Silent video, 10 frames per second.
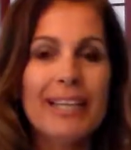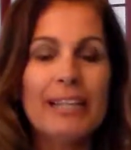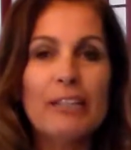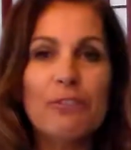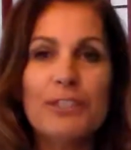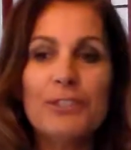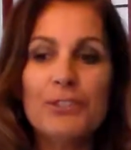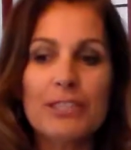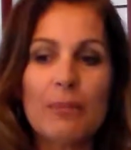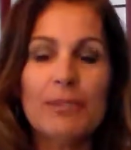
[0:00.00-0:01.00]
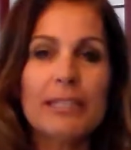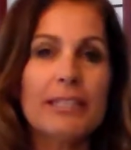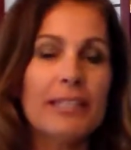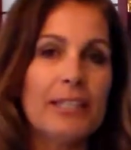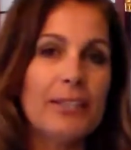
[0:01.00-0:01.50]
And if you do
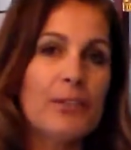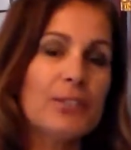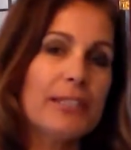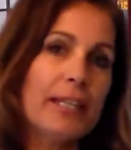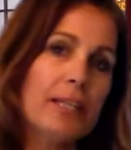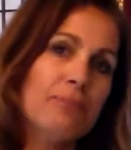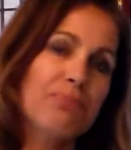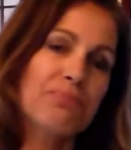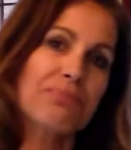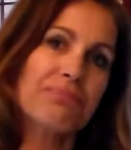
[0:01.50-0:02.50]
something and you don't say,